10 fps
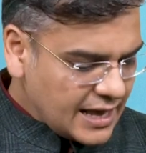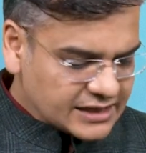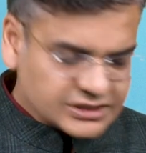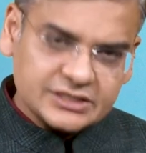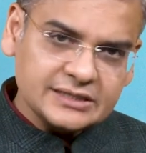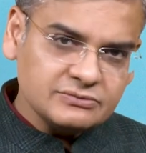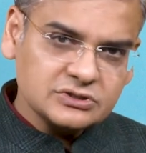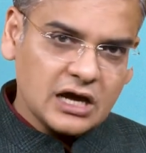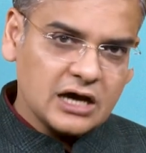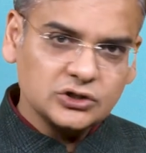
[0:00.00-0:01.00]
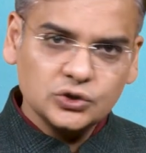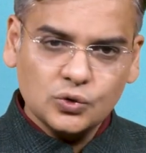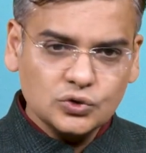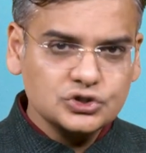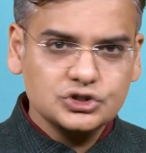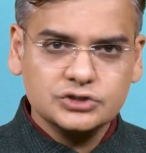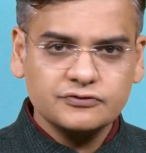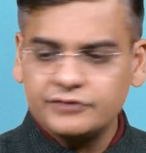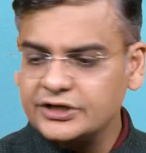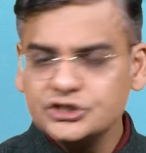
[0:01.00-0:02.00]
Extremes are those
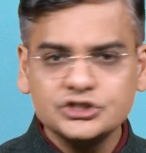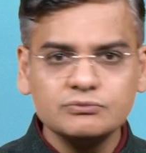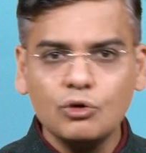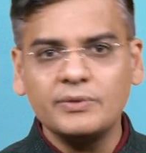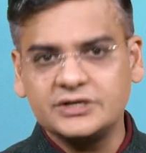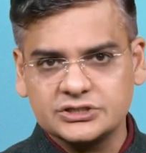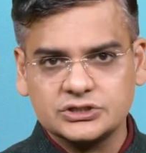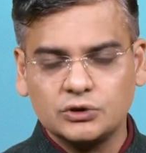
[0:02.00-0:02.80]
fringe moments